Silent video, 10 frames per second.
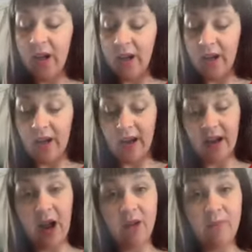I can
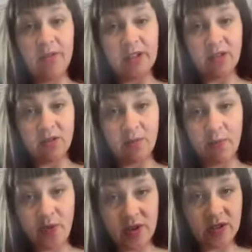hopefully do some
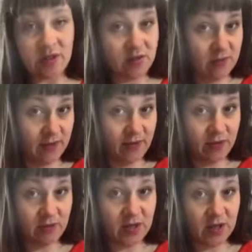prints or something for
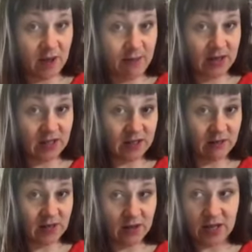them, so that I might do
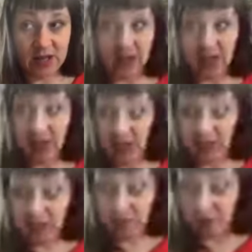another
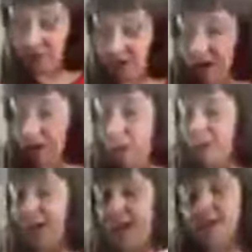tutorial on
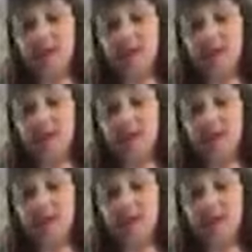how to